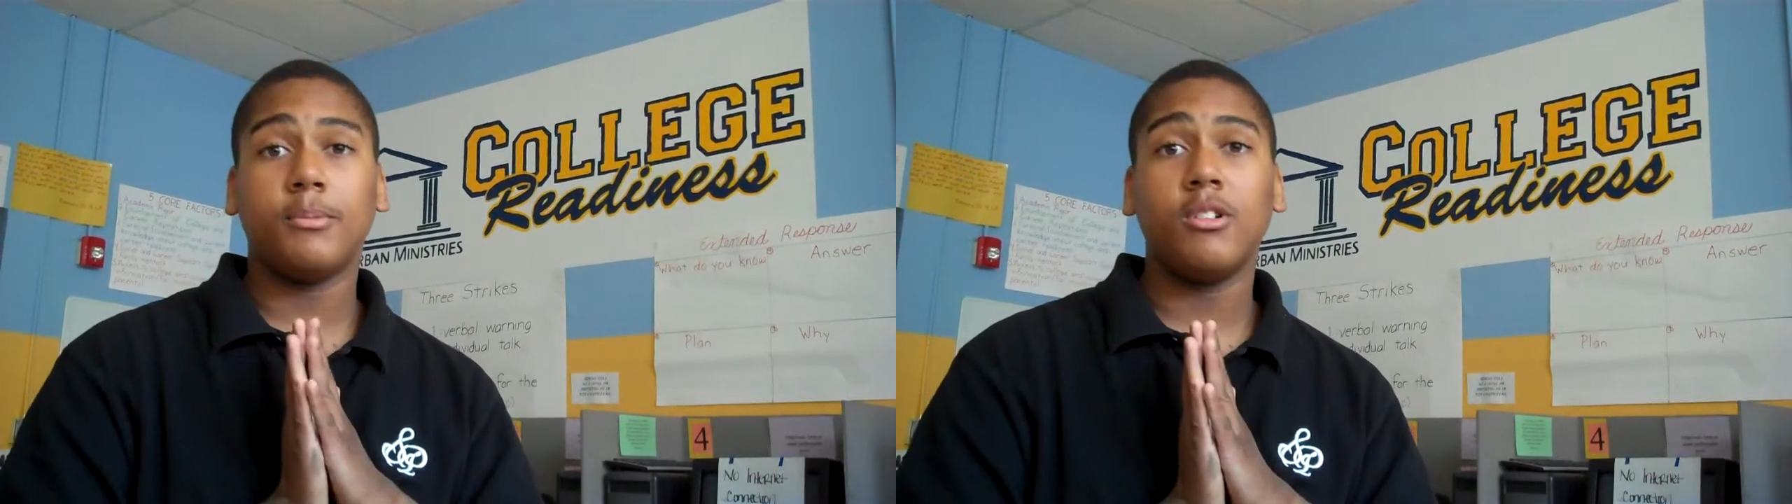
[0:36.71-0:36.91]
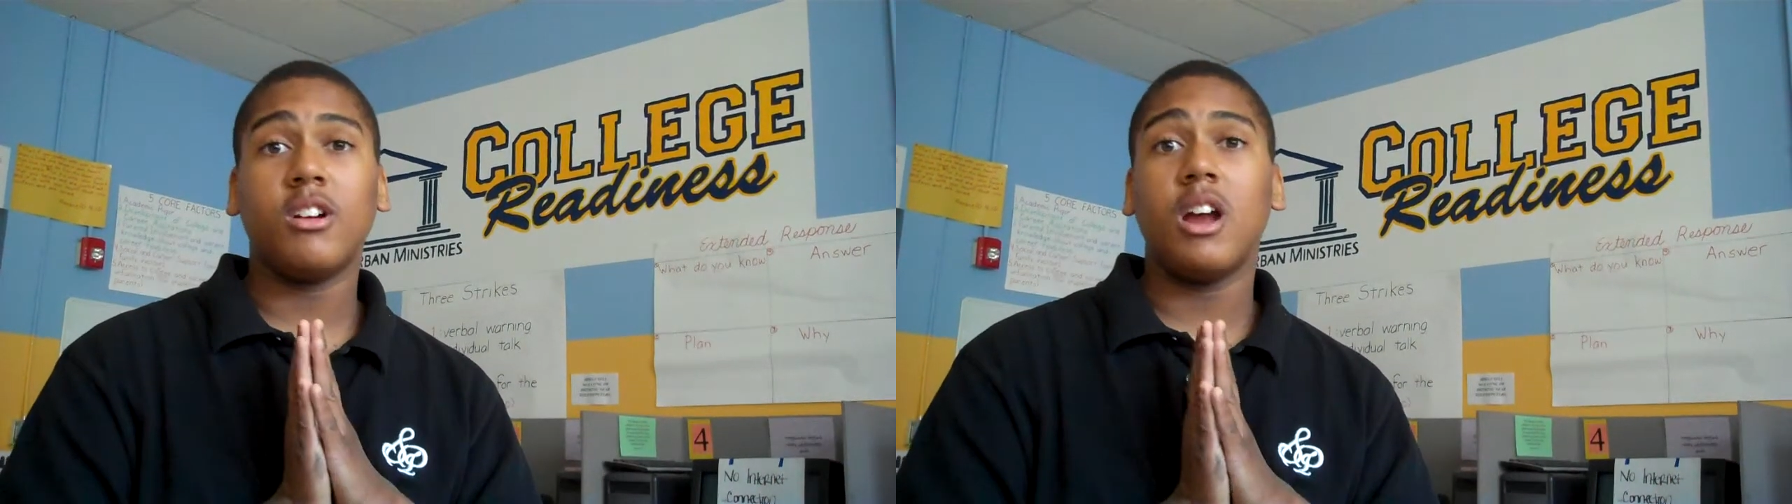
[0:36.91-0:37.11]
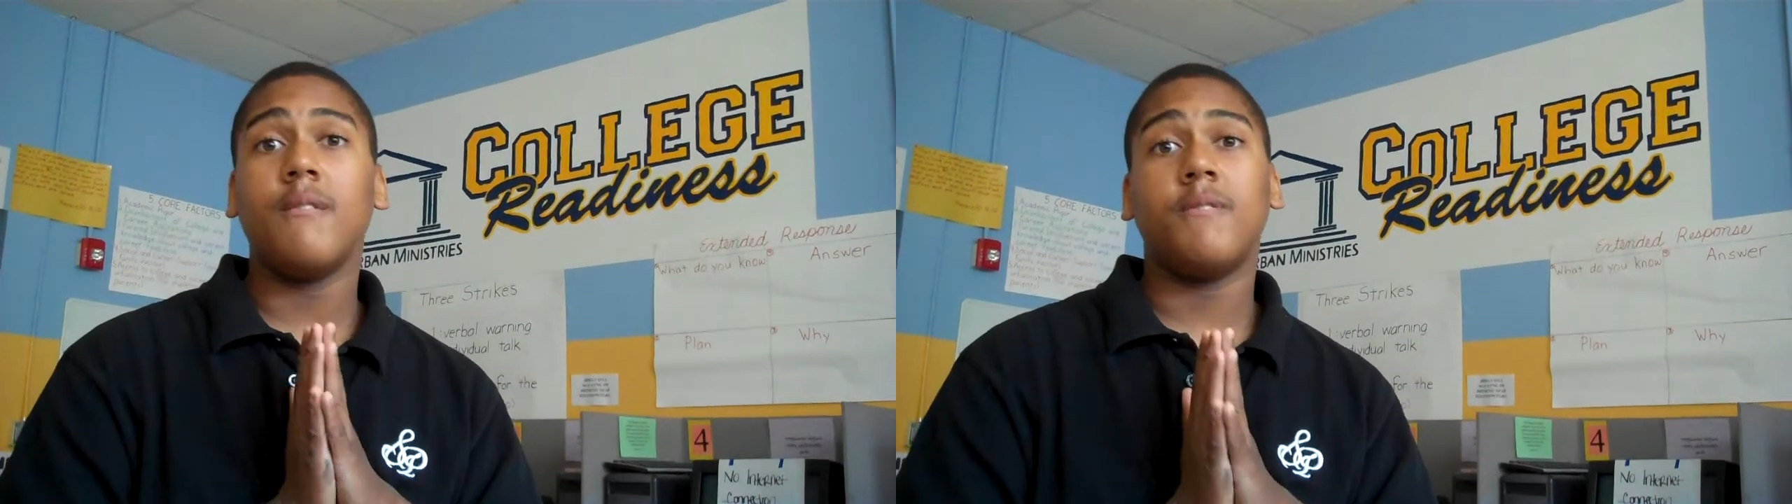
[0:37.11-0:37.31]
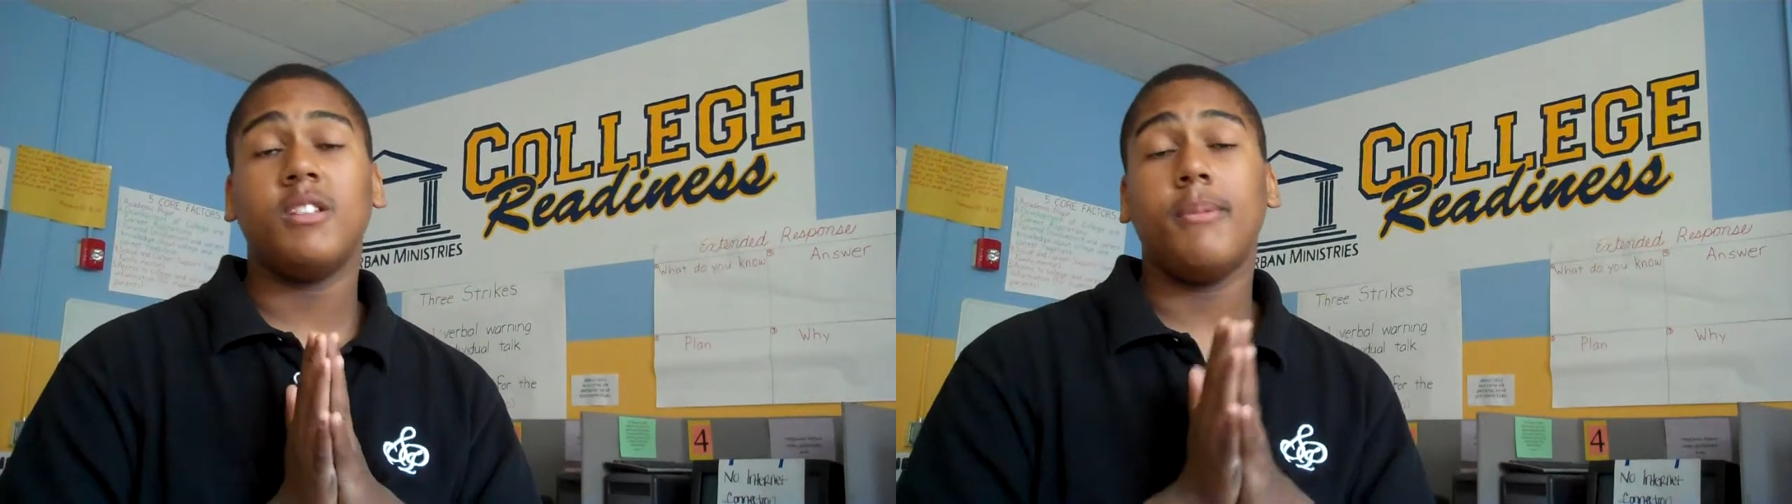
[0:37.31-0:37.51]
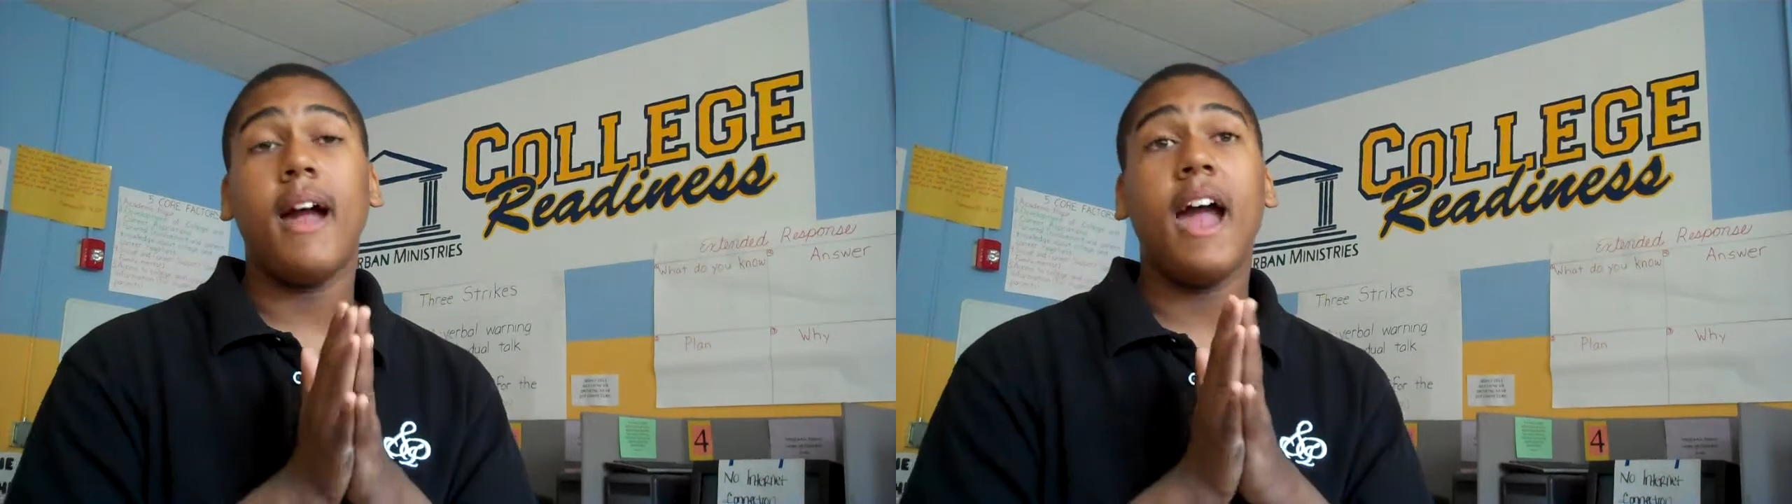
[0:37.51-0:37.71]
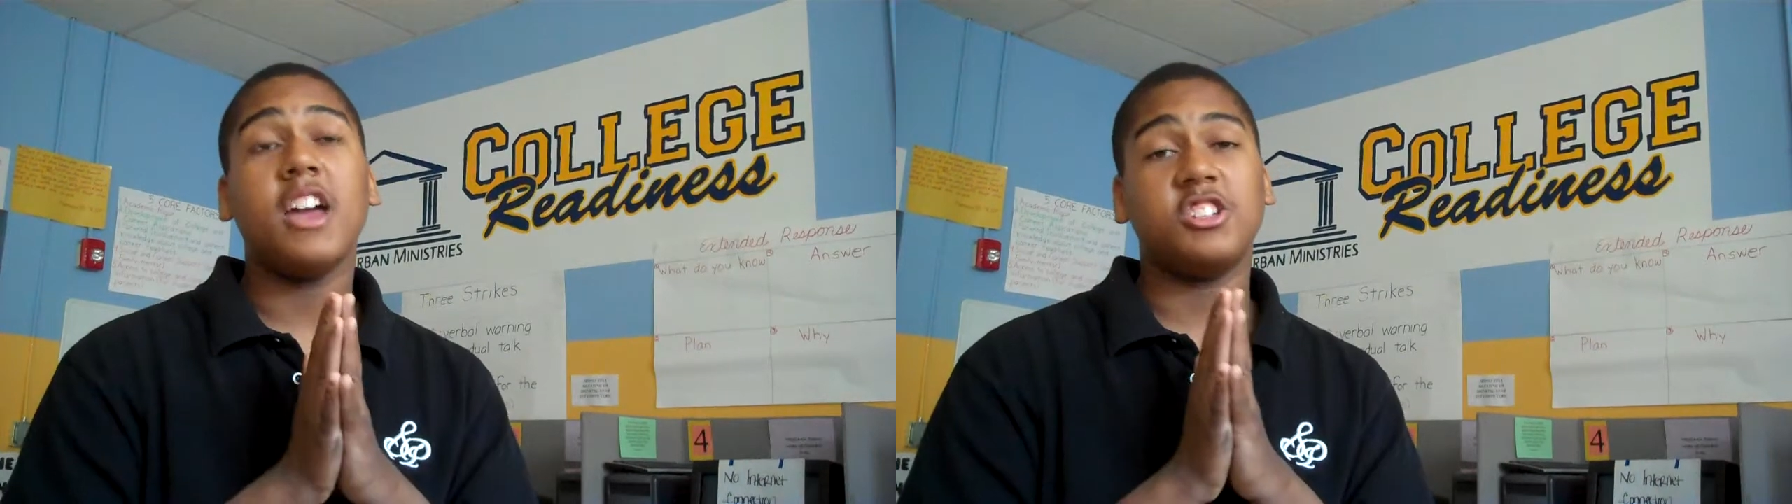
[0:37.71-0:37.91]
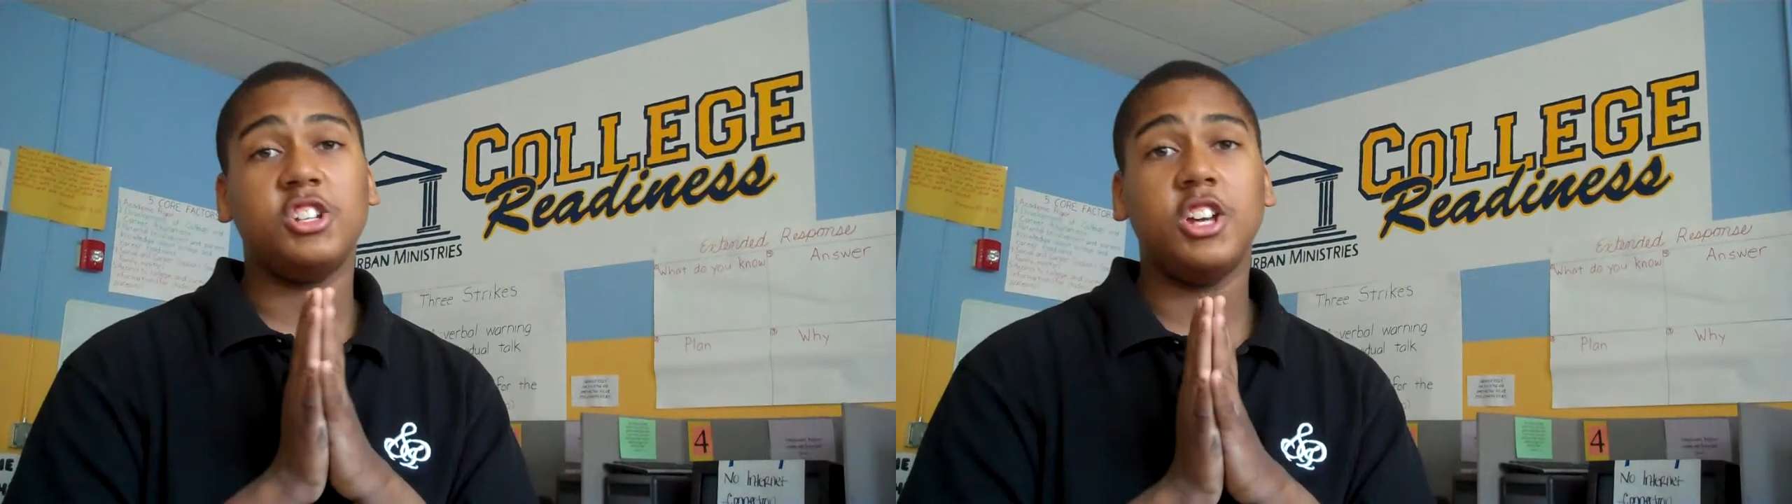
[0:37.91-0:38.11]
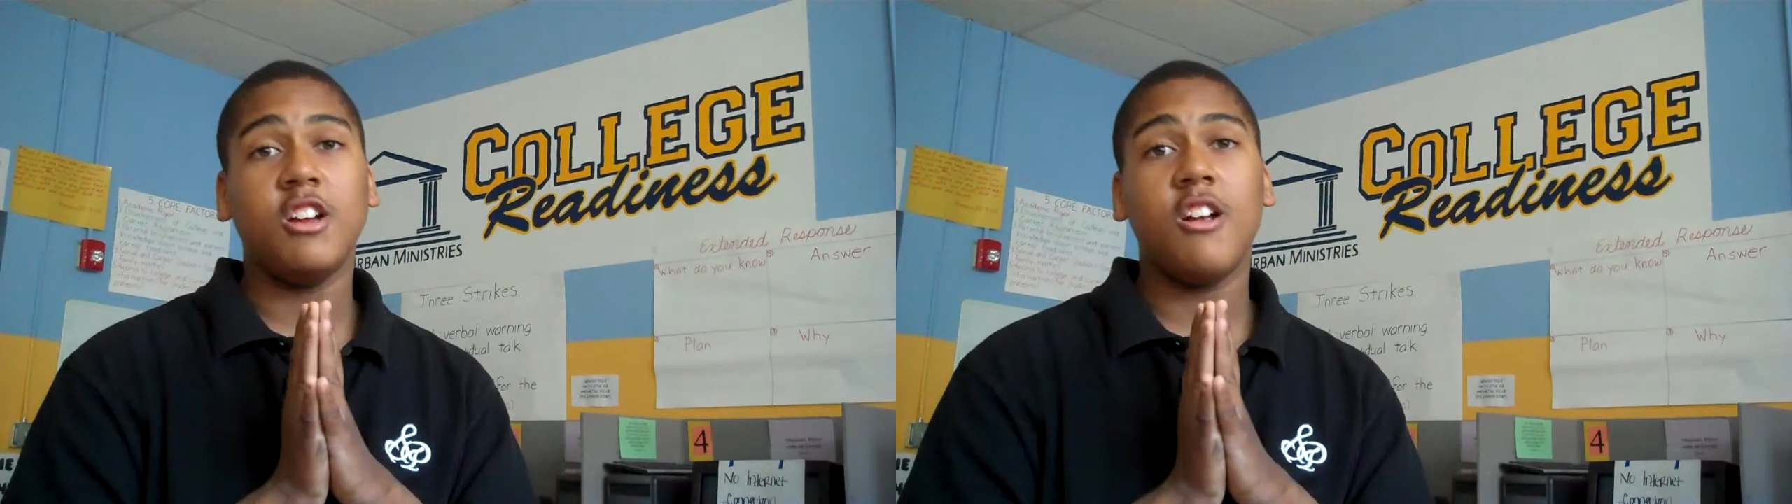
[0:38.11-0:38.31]
program for the
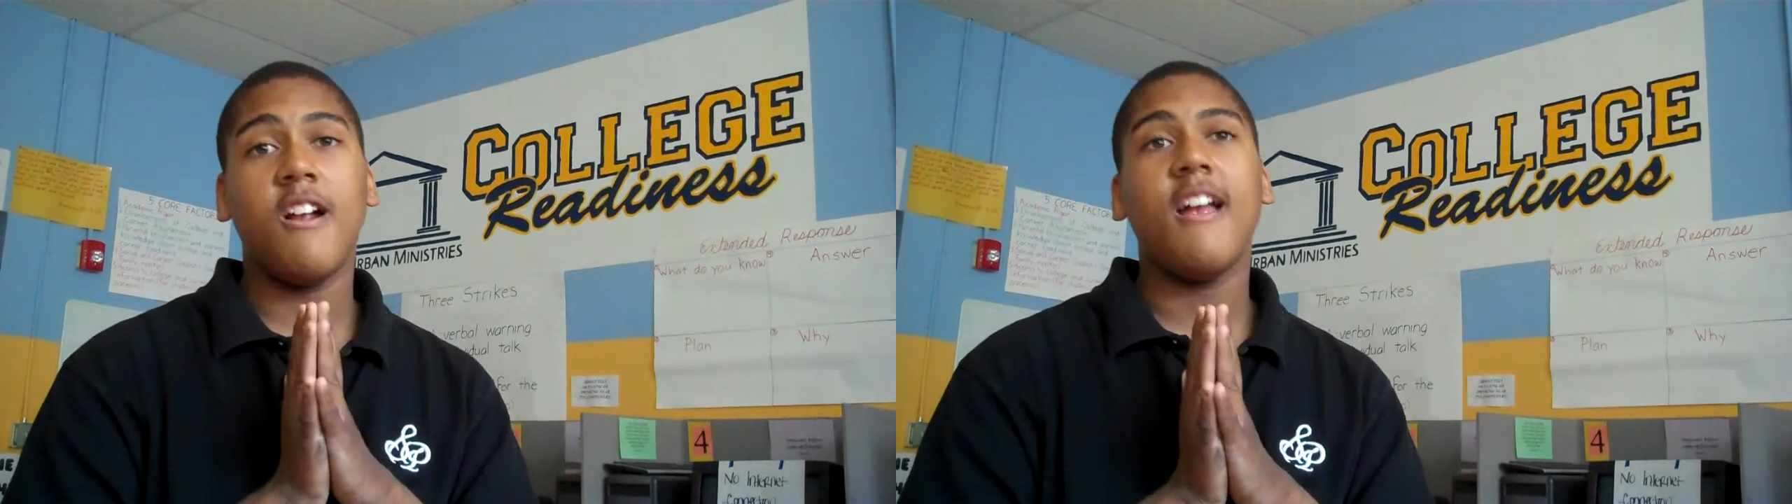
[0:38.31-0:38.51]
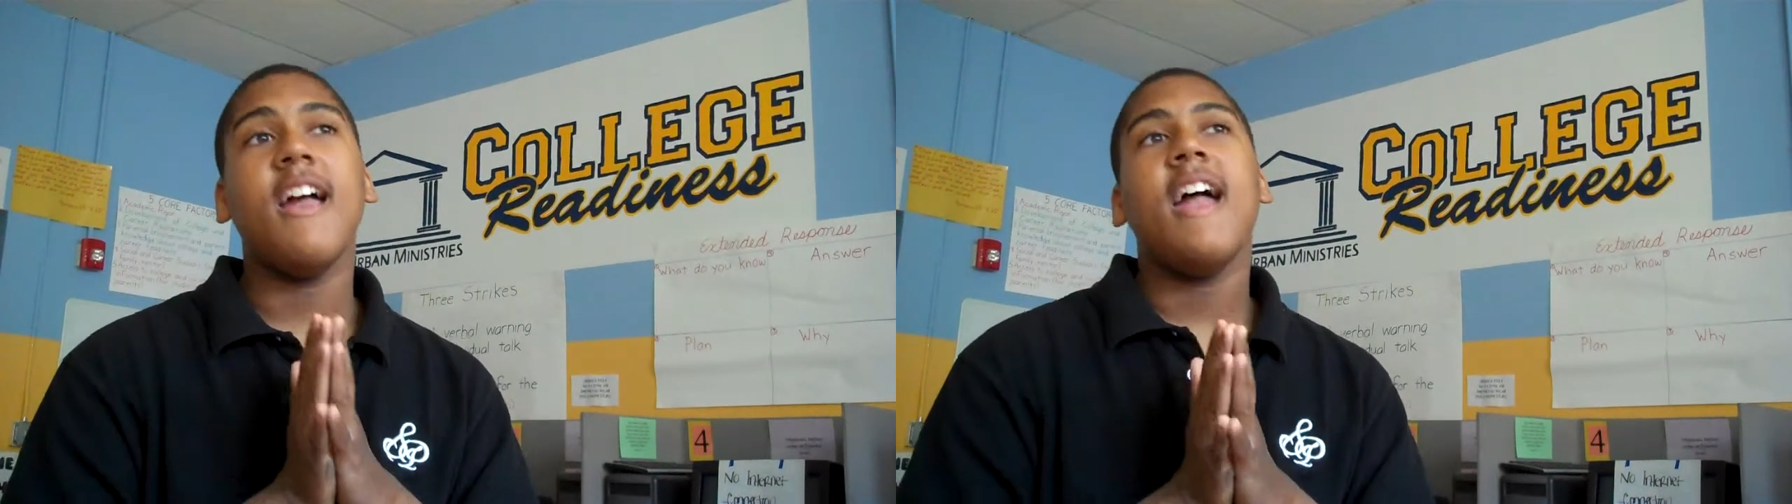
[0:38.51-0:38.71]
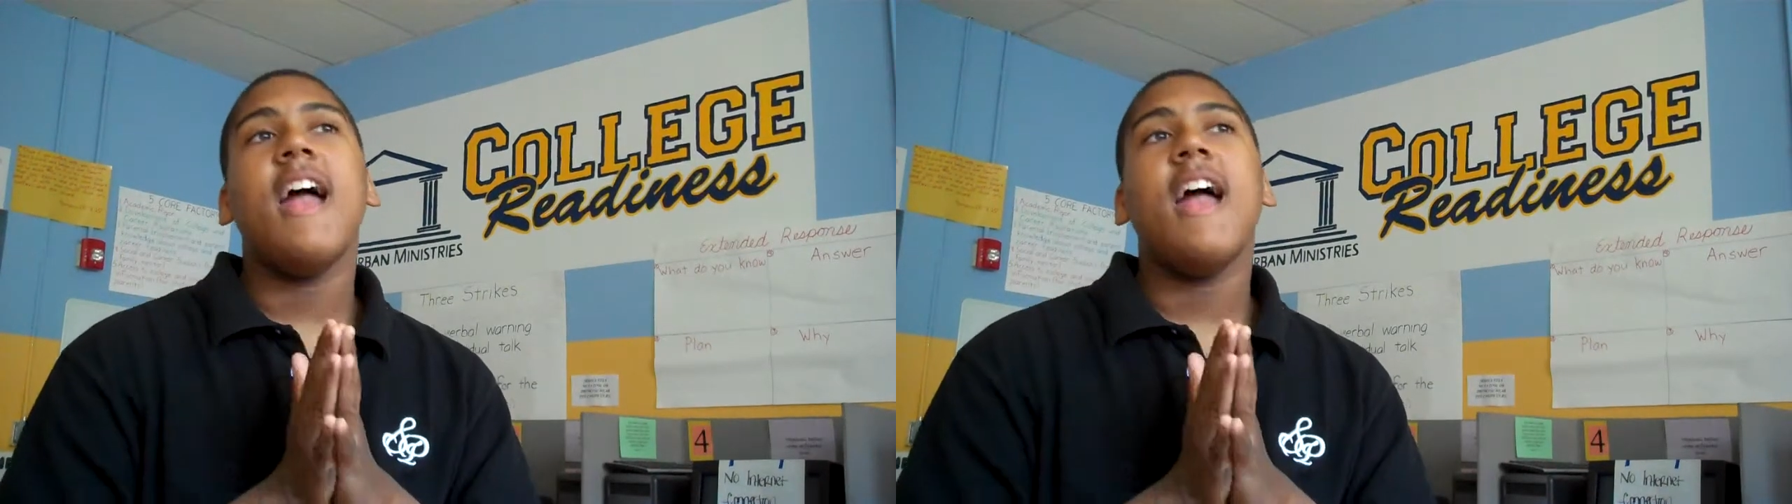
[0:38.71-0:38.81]
past year,